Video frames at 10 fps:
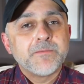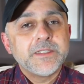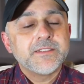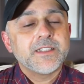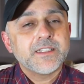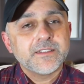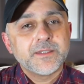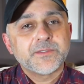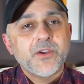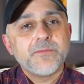please click the
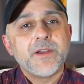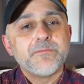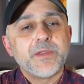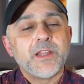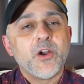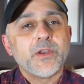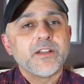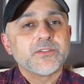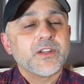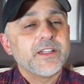subscribe button below and
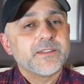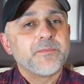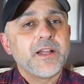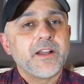also click the bell